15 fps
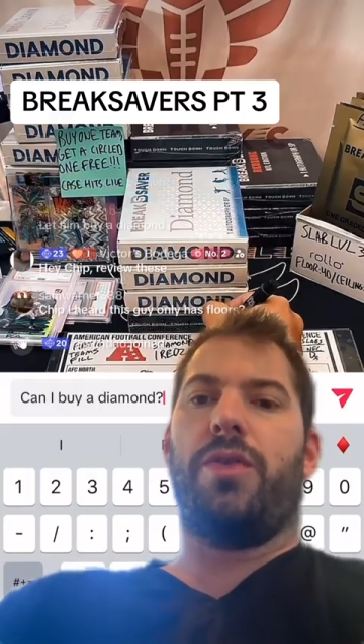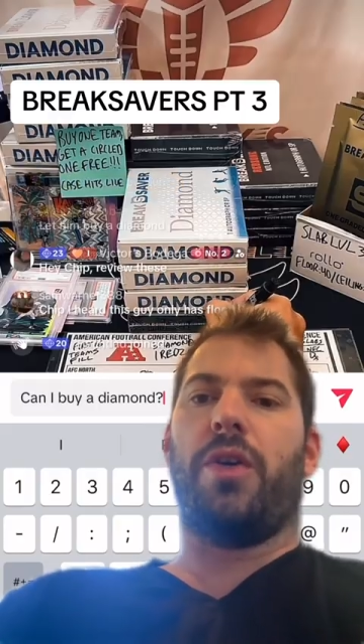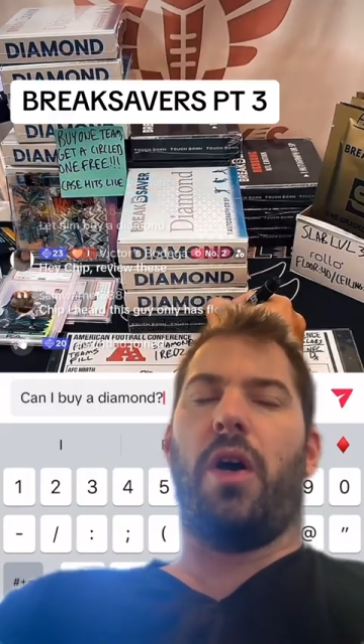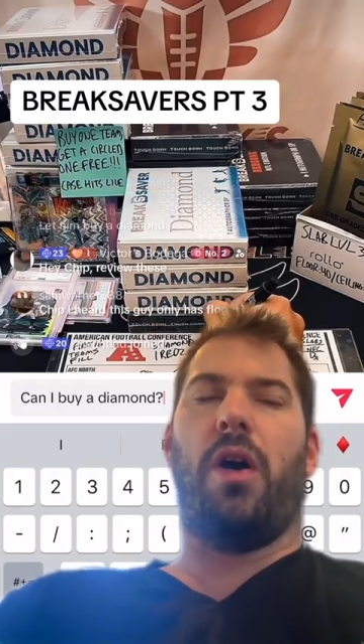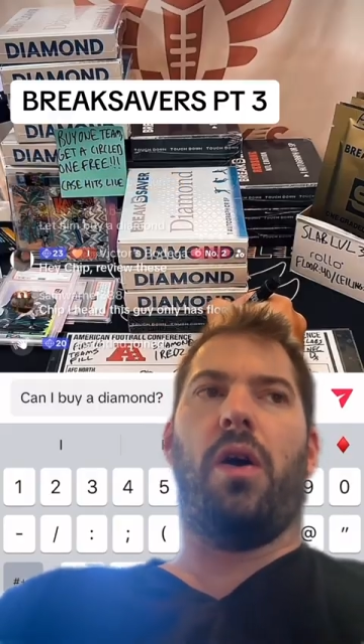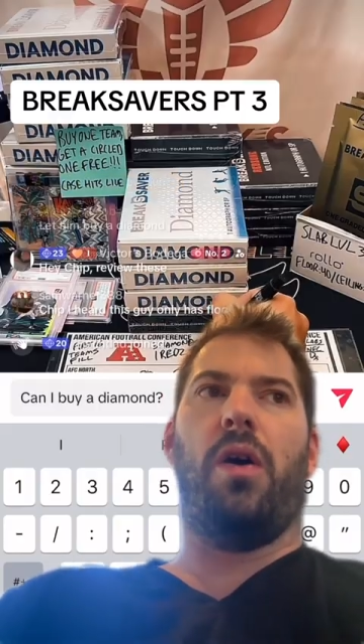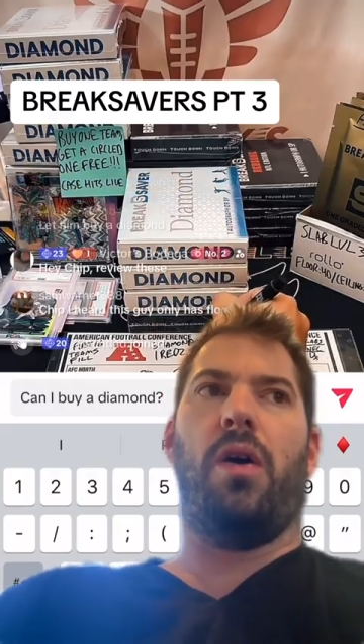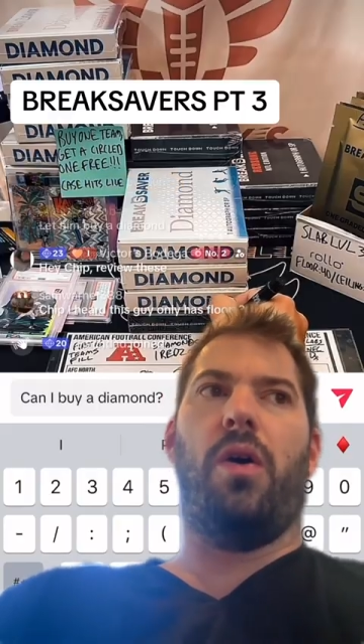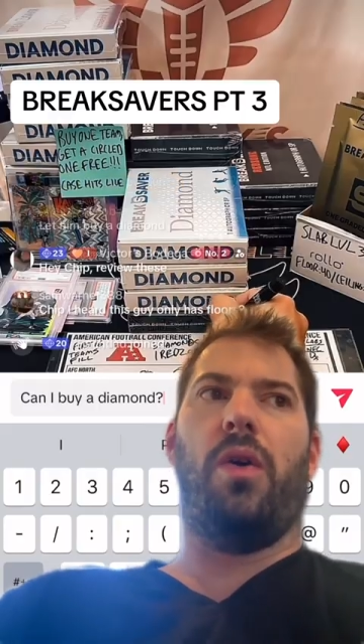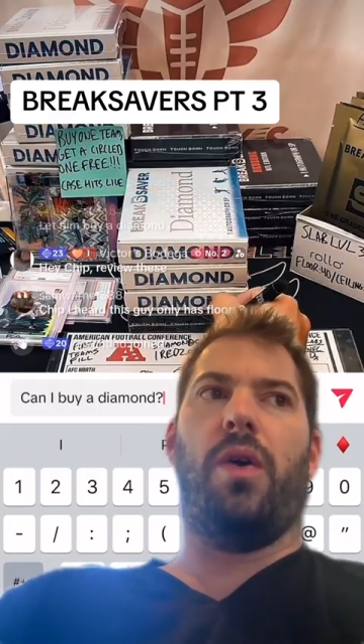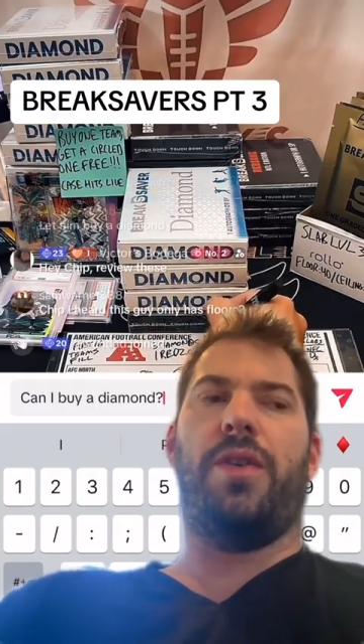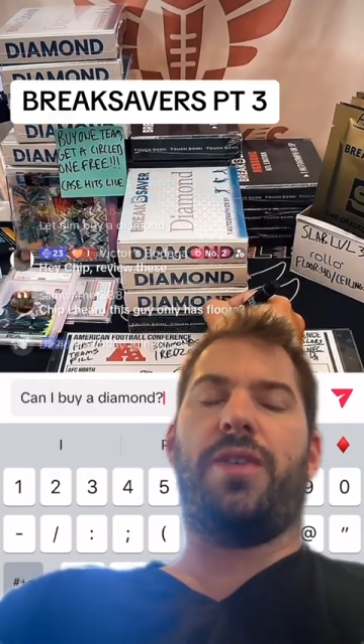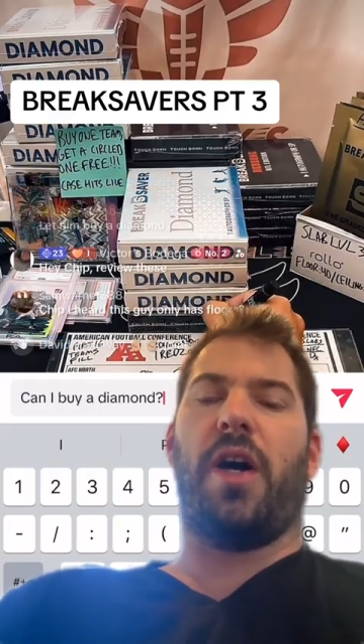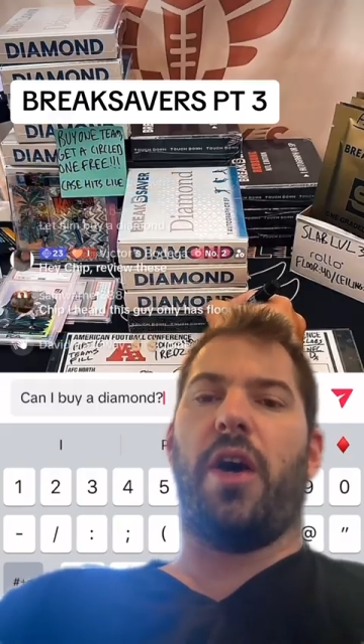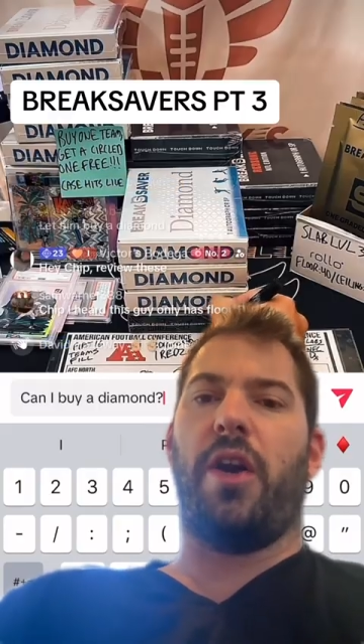So
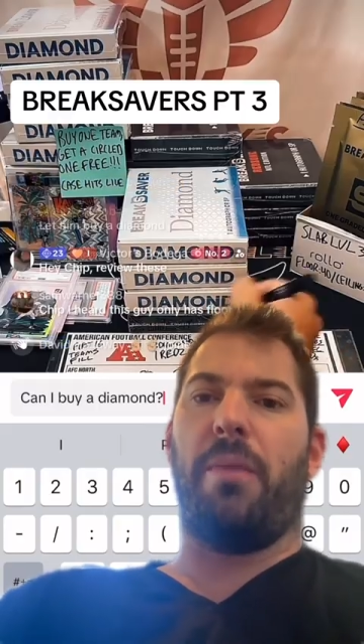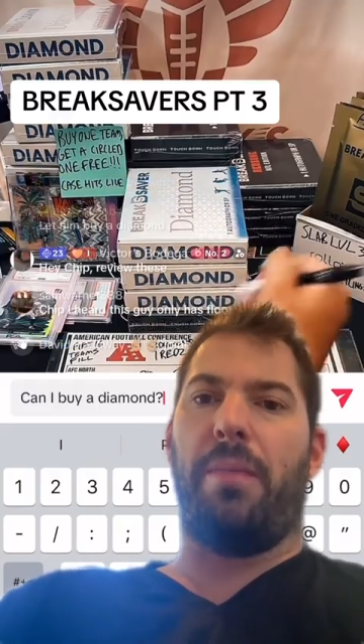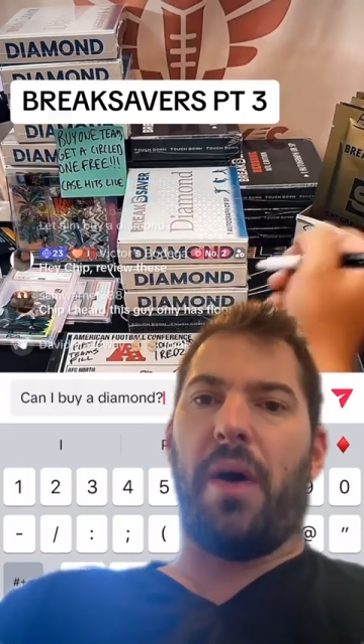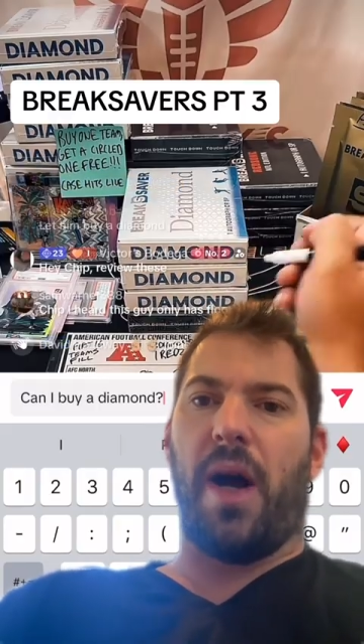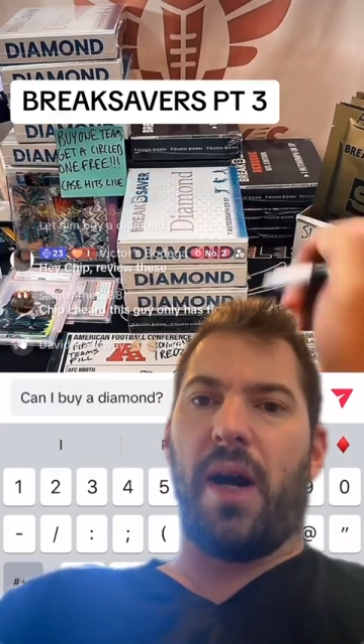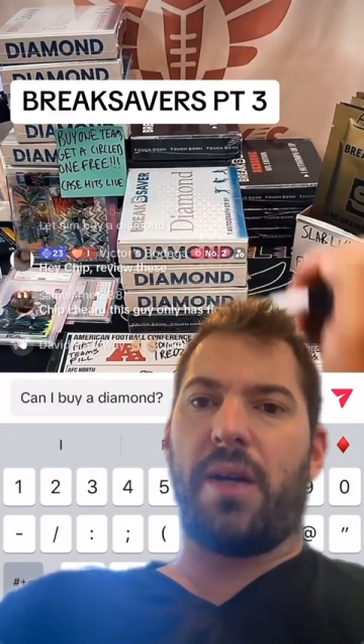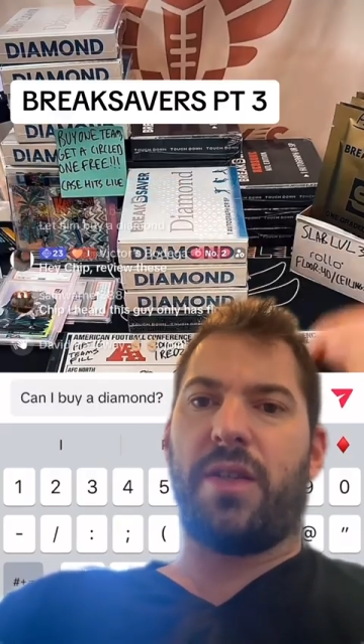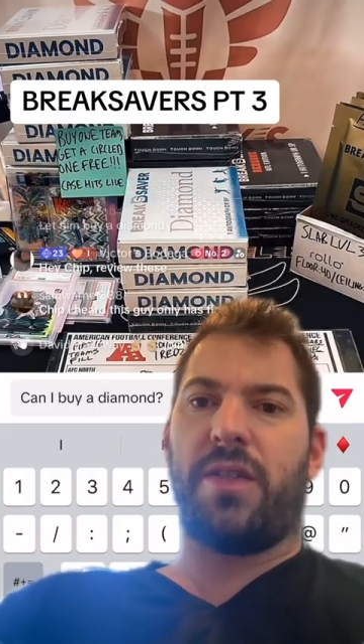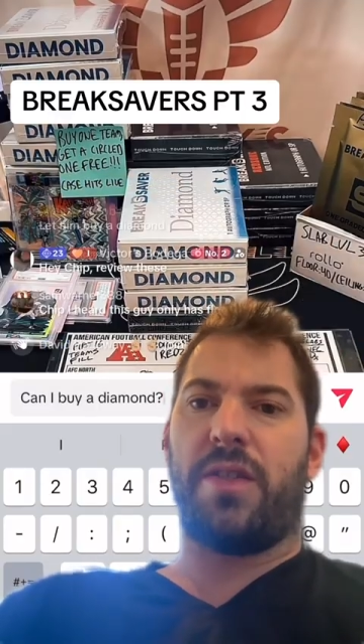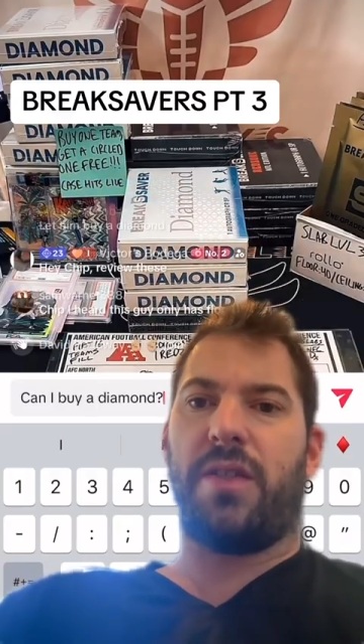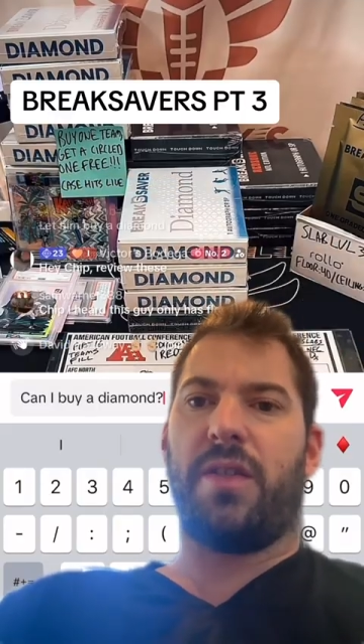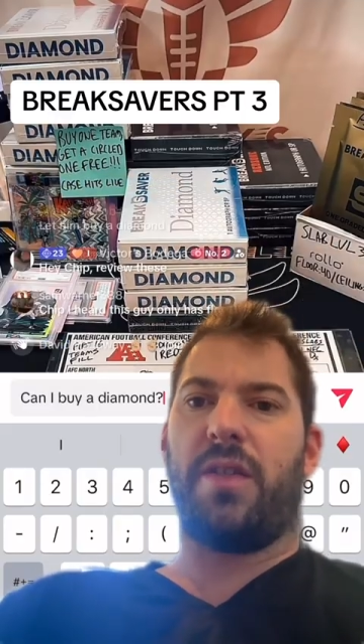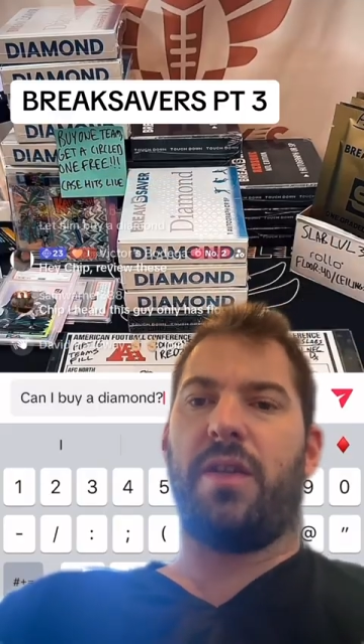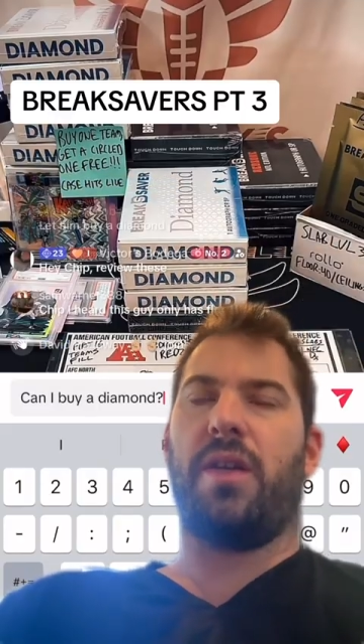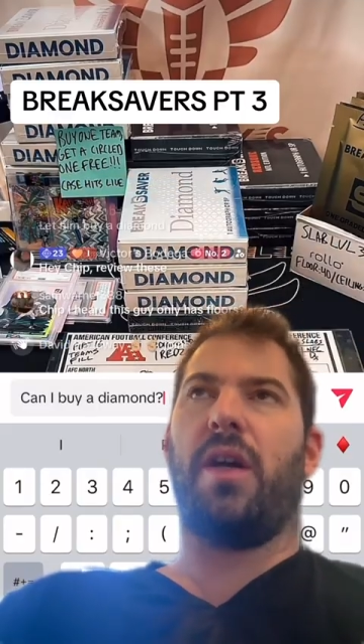it's a hundred bucks.
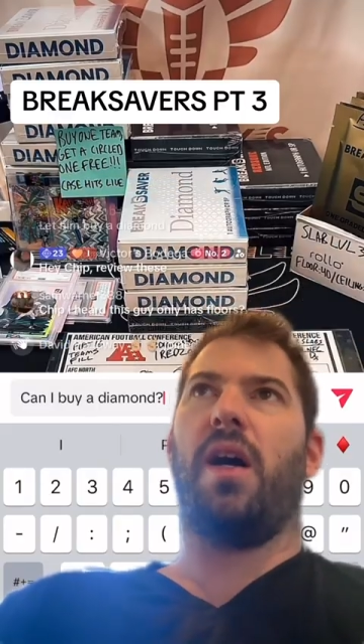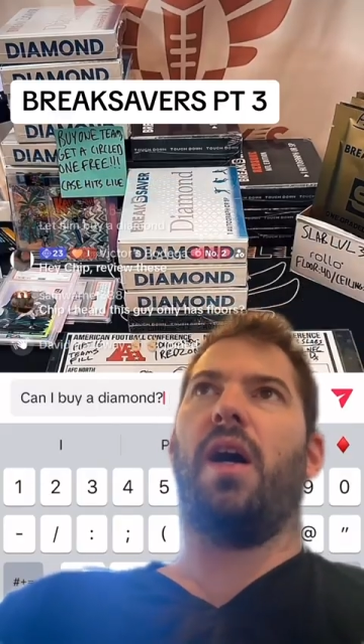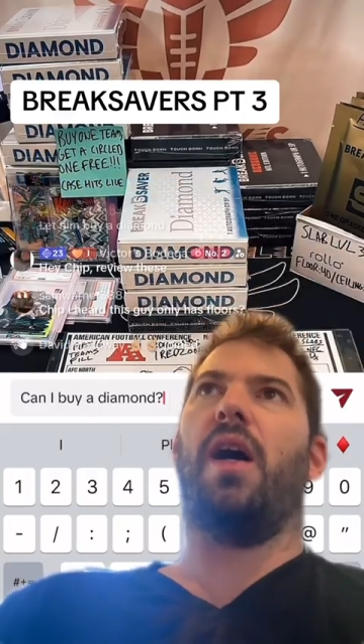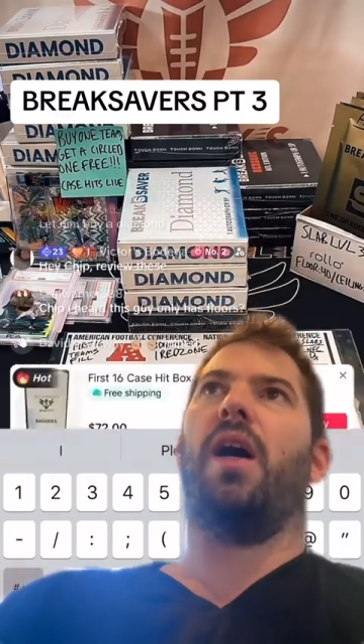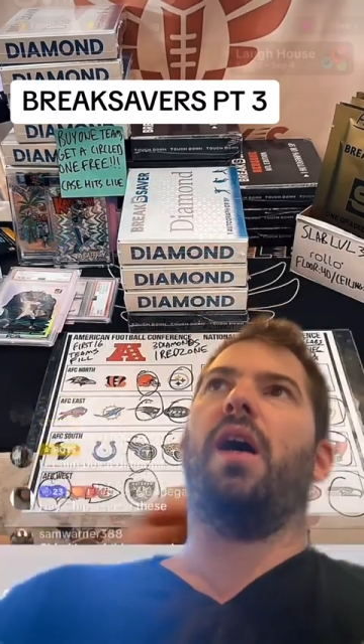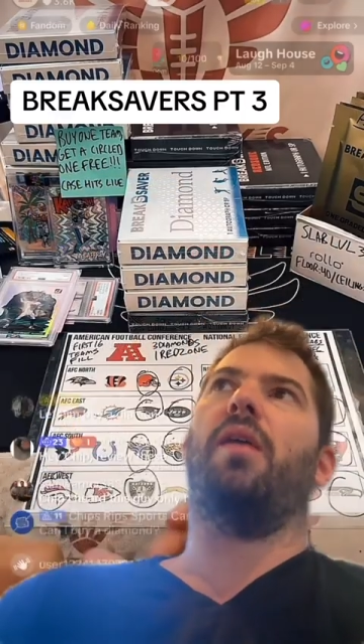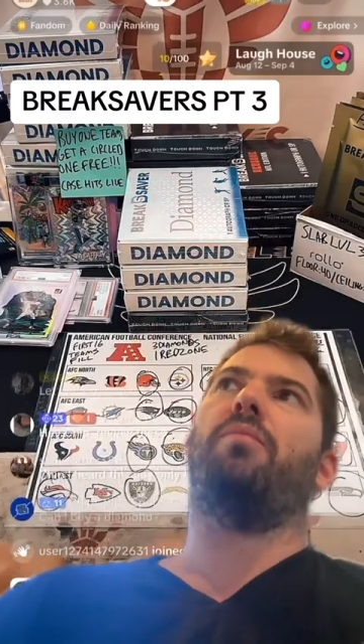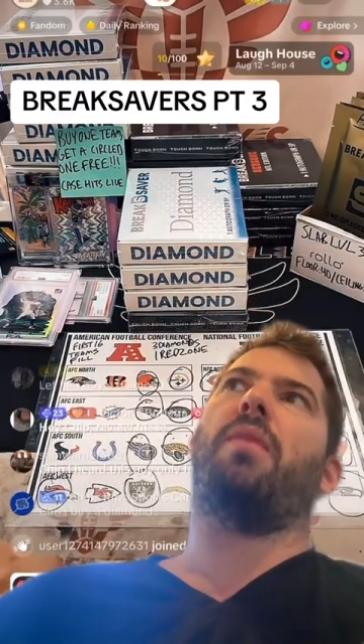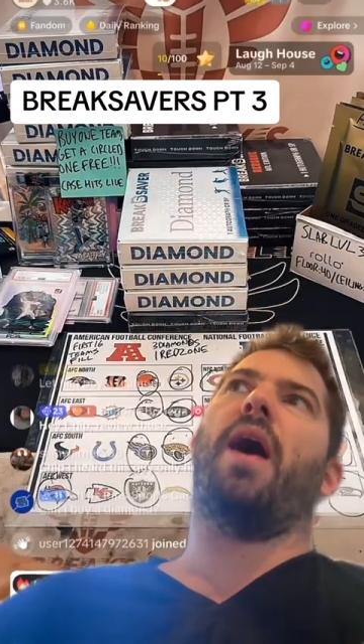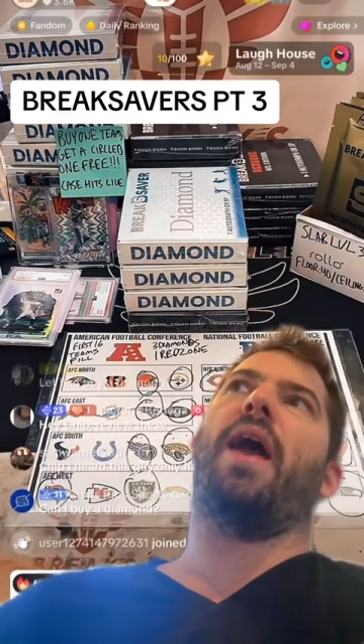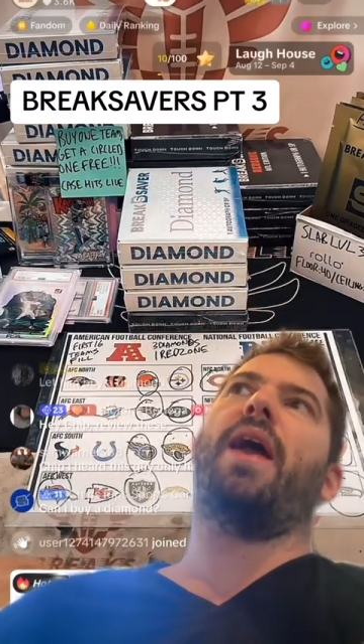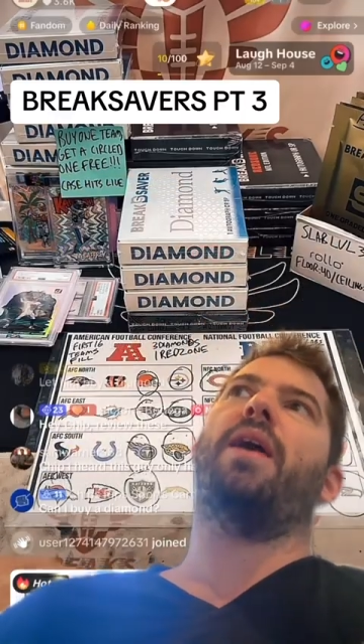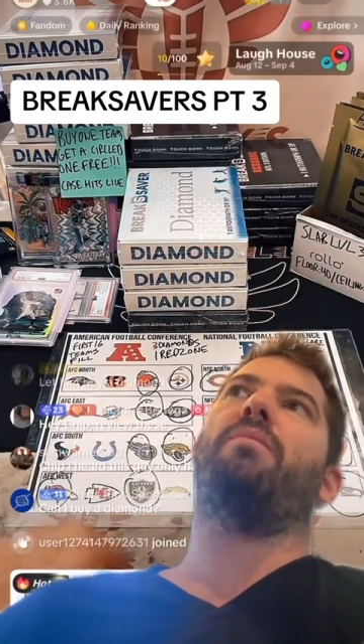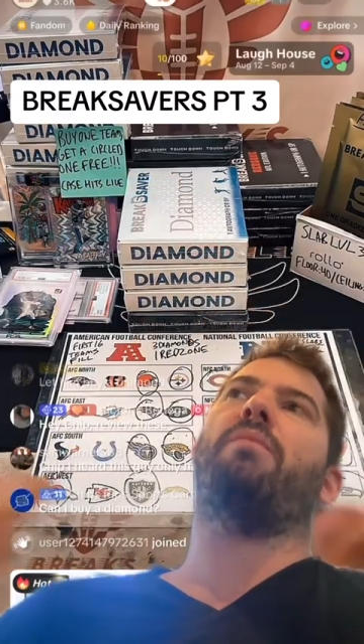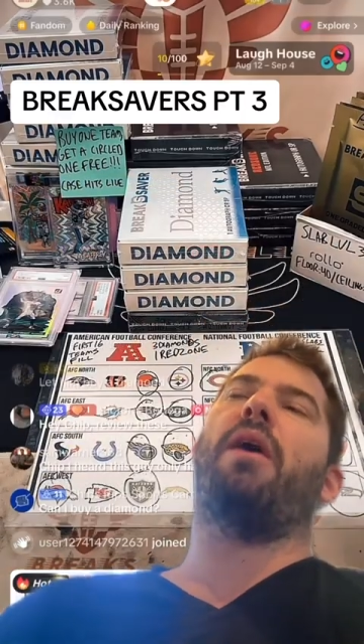Four boxes uh, in the my, break.